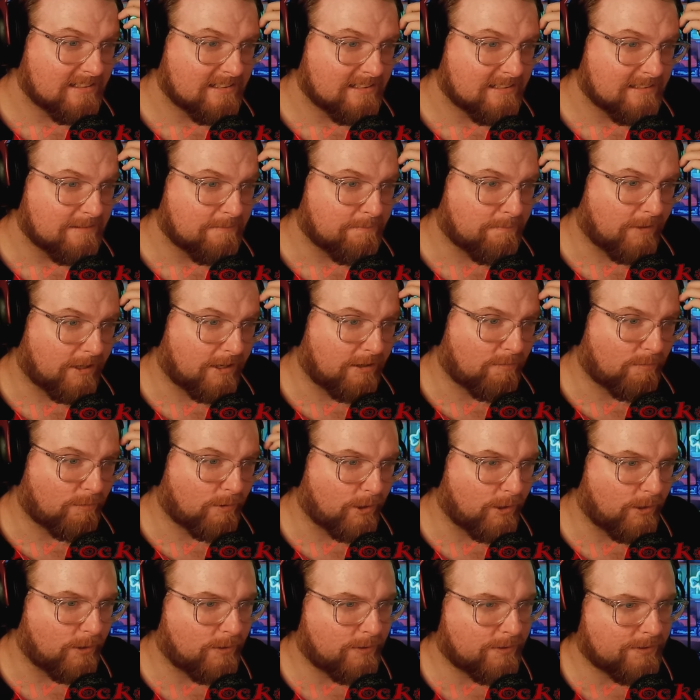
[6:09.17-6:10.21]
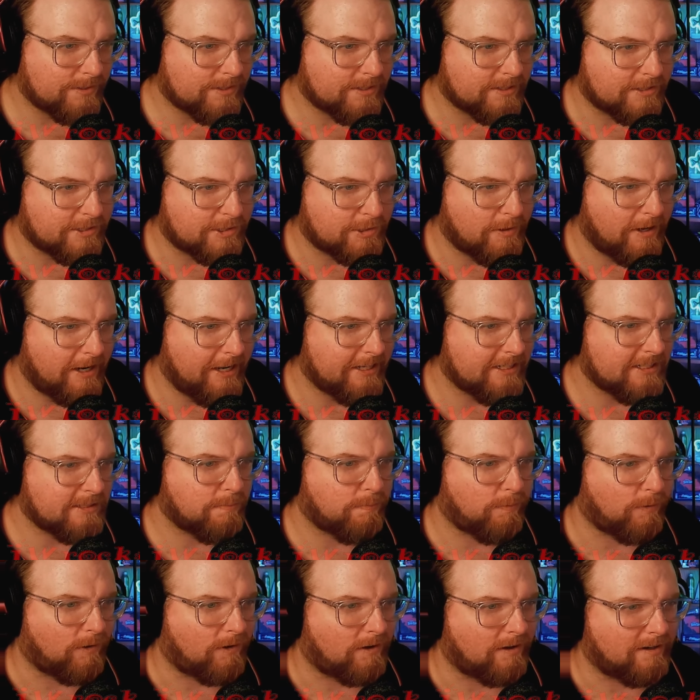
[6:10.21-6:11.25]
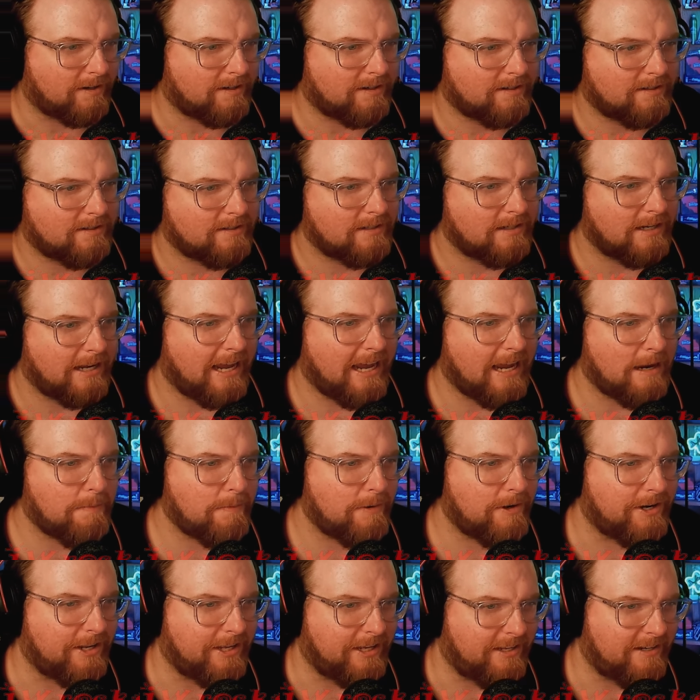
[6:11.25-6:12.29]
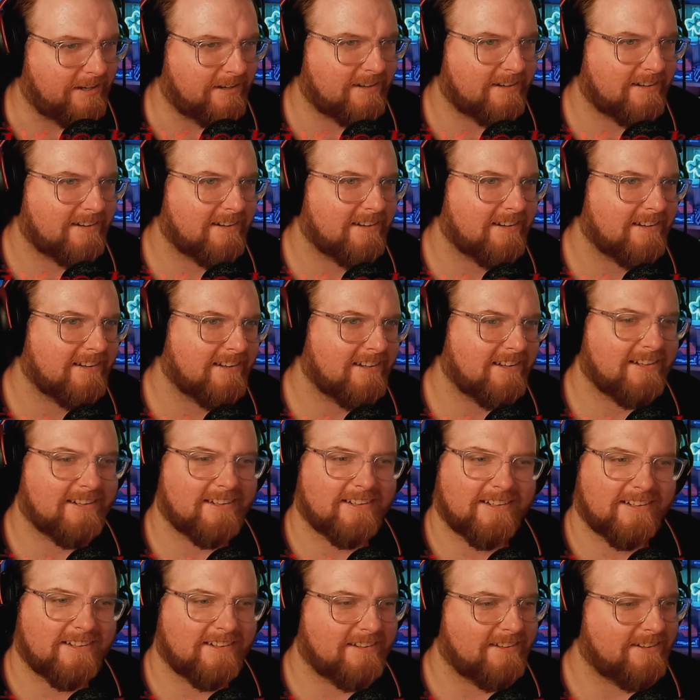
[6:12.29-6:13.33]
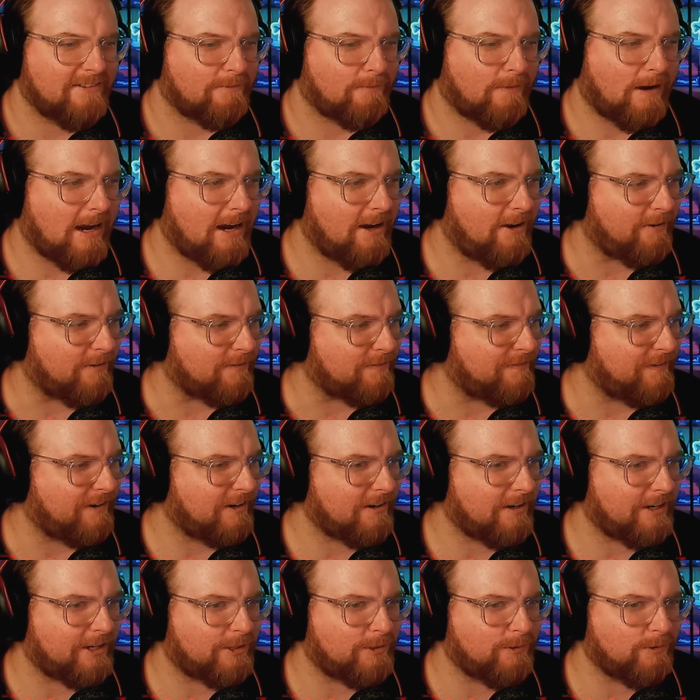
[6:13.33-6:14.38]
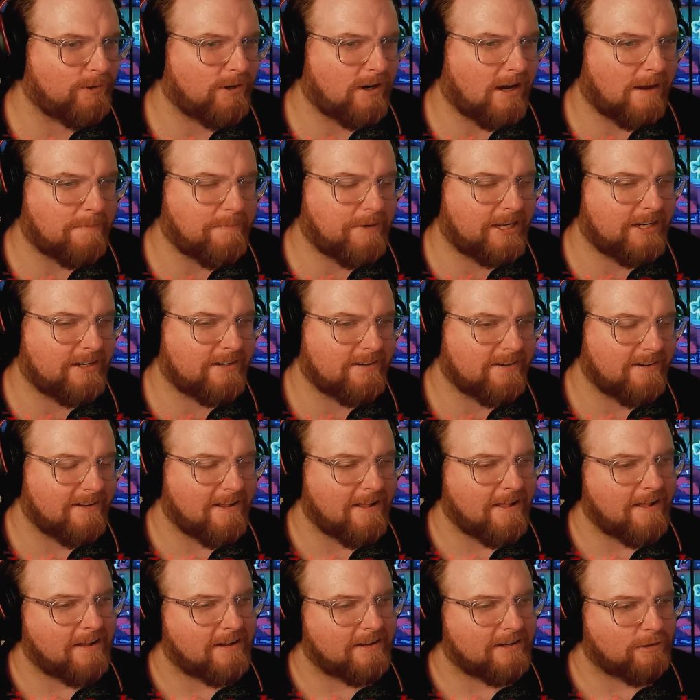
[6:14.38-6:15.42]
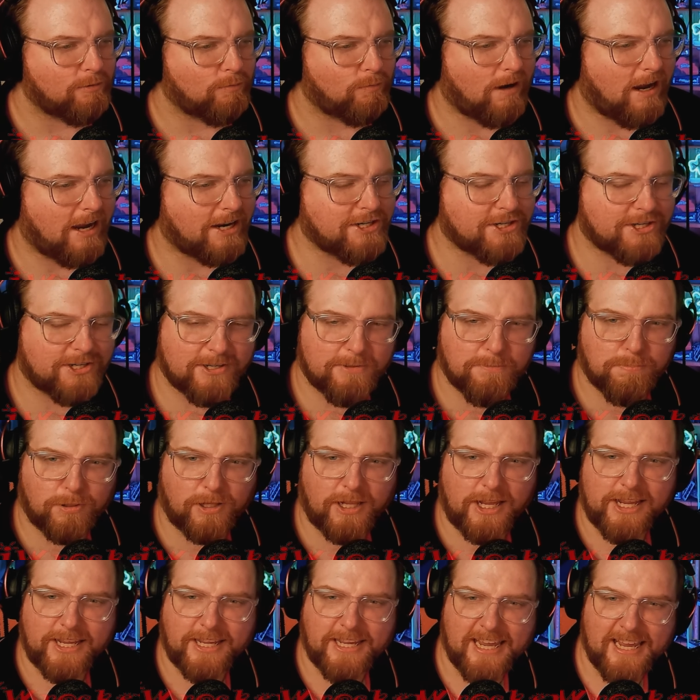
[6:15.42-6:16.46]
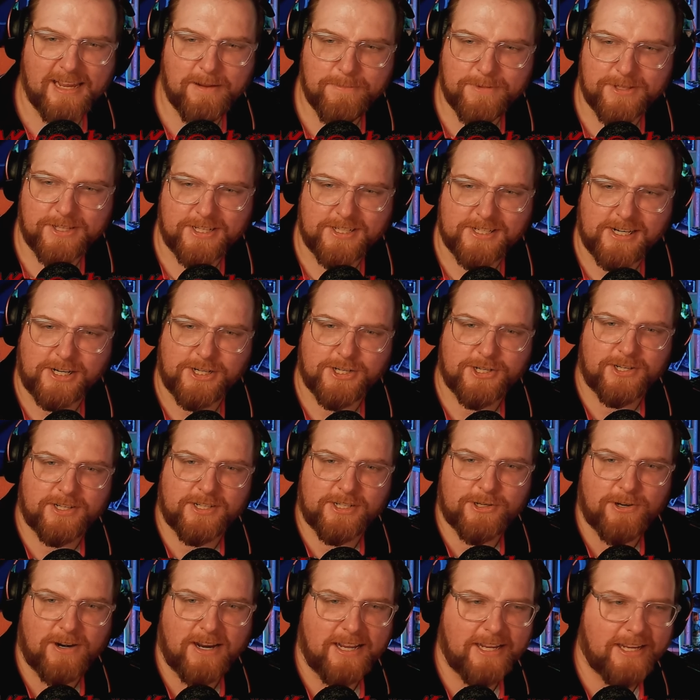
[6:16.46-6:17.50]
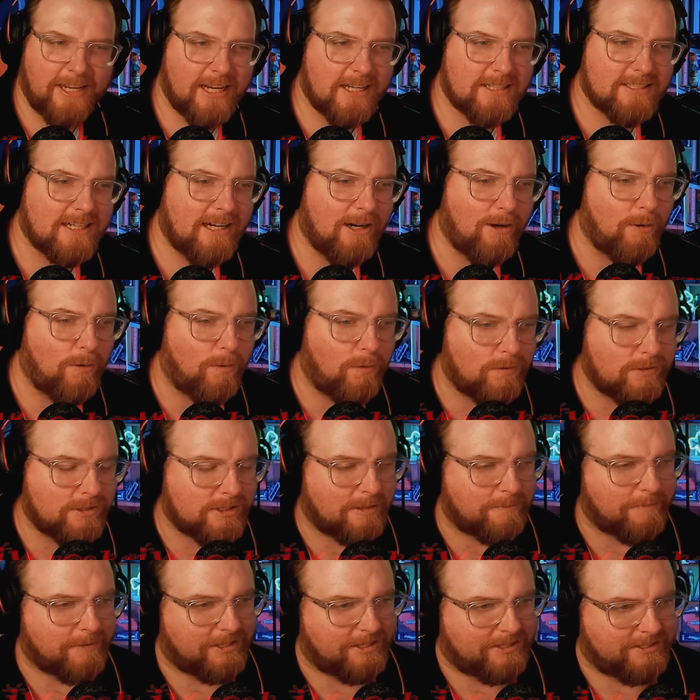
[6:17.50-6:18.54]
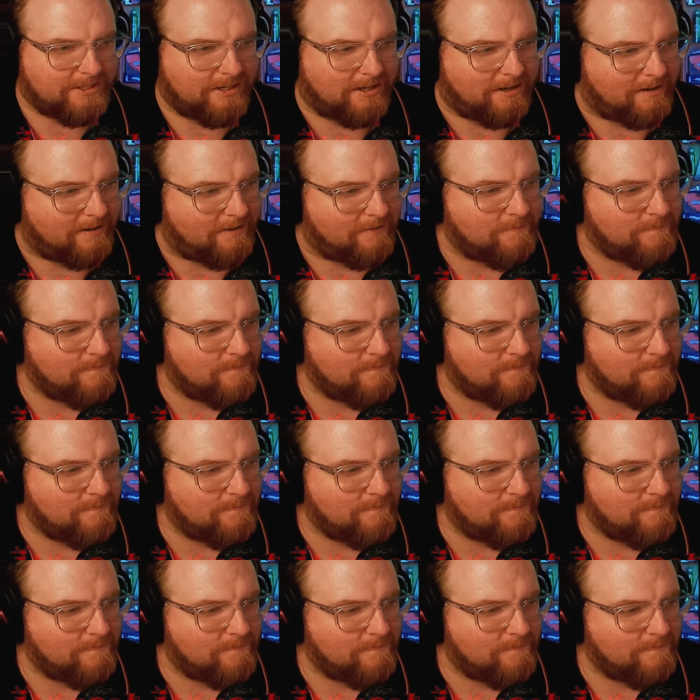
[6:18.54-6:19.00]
Monroe's Transport, Aberdeen. Wow, very cool. I mean, I should play a game with these. I should try and guess how old some of these are.